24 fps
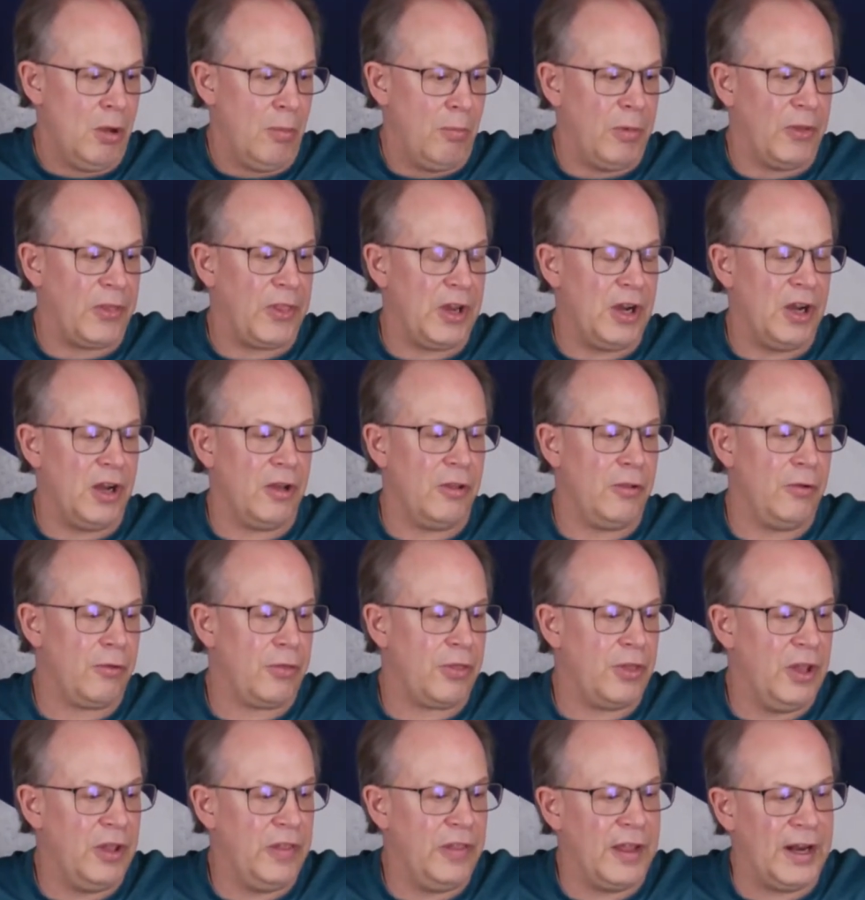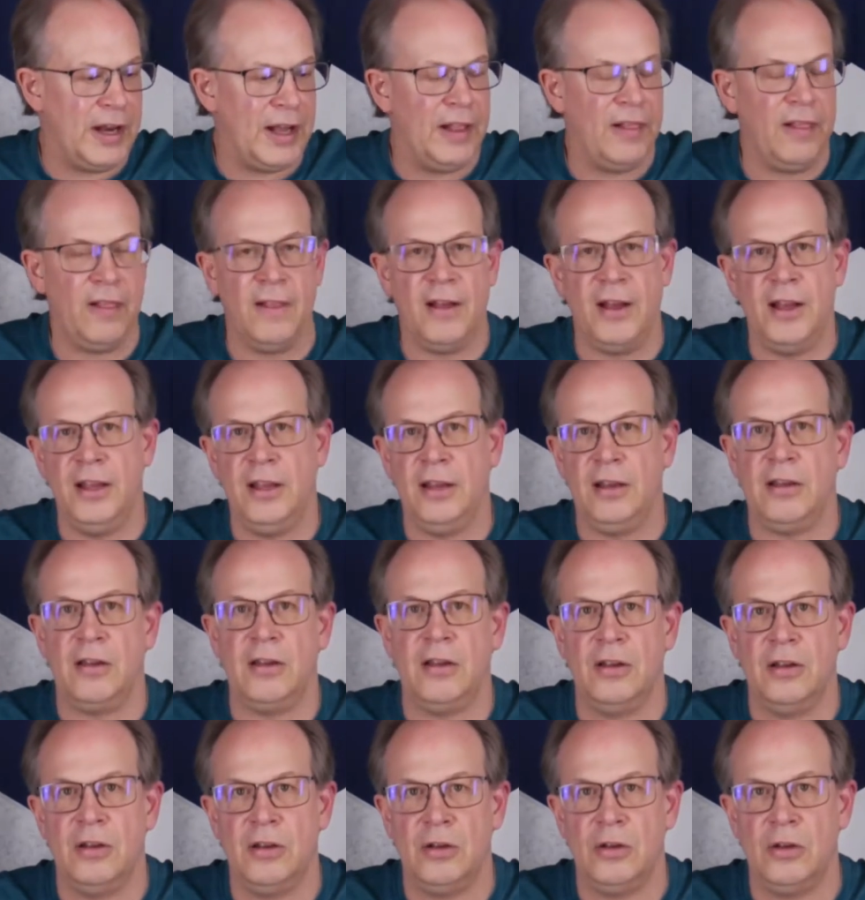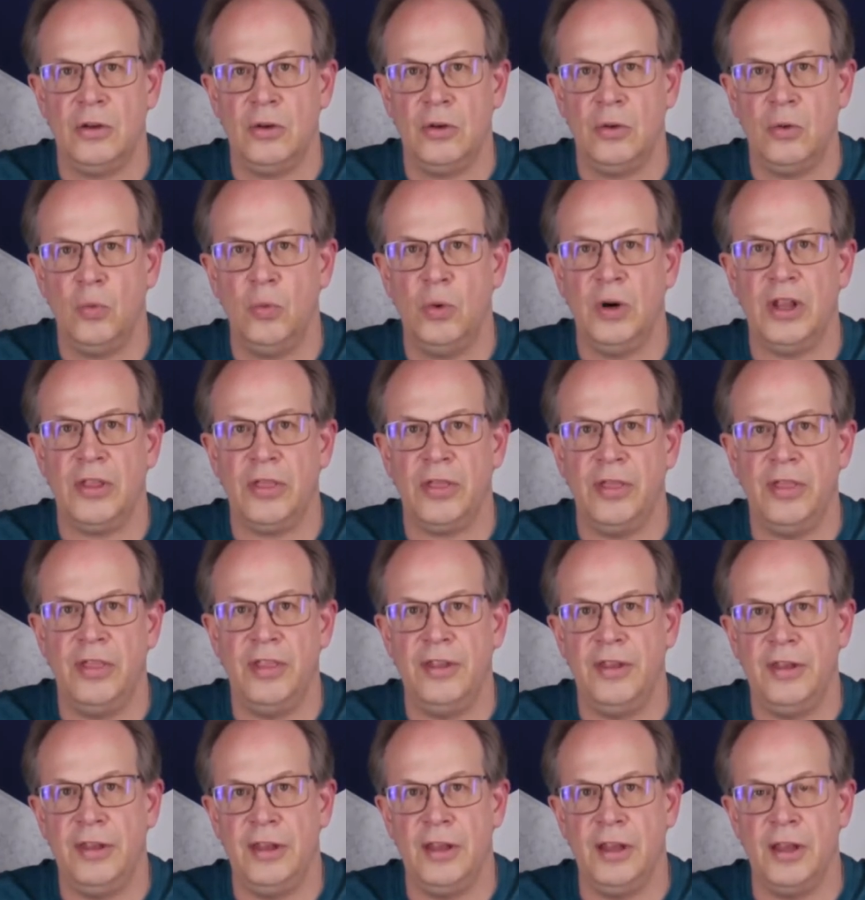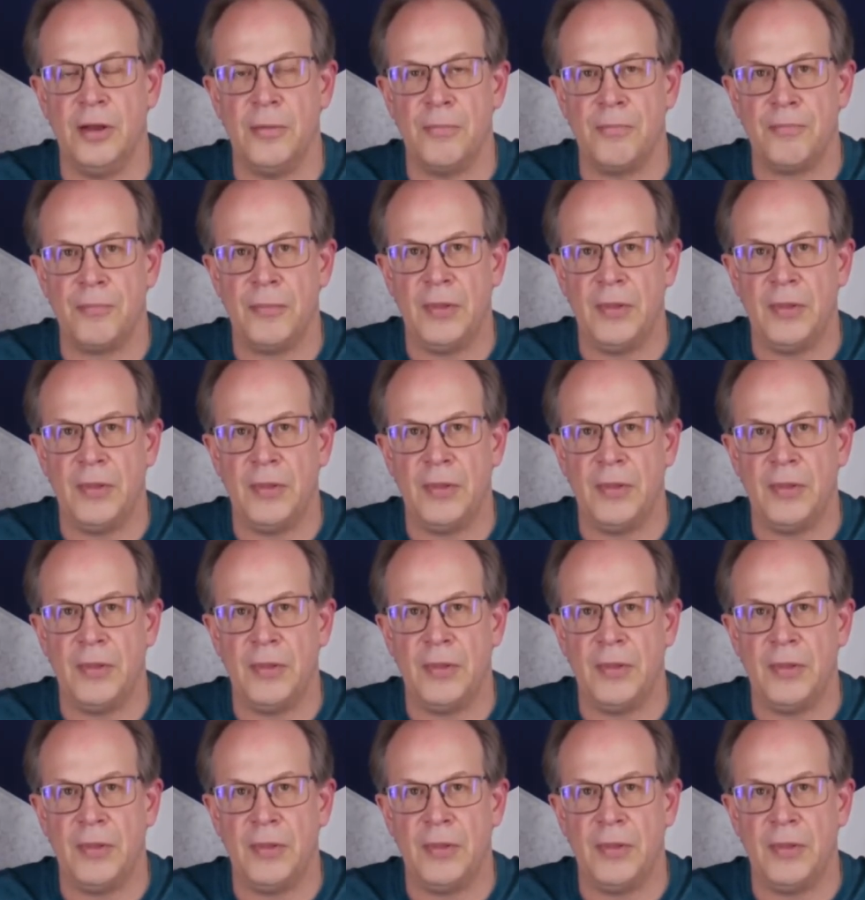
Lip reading: But the other thing that I like with the